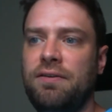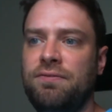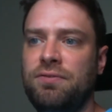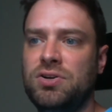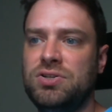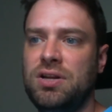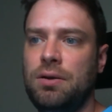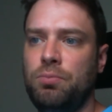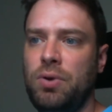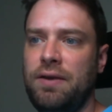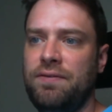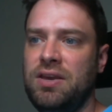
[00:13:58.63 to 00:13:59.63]
first up
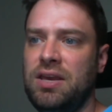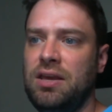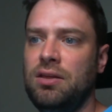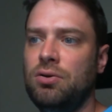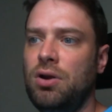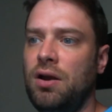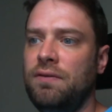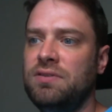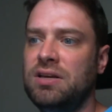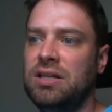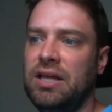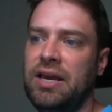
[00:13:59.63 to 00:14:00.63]
we have Healer of the
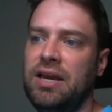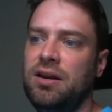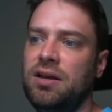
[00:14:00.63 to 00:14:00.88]
Glade.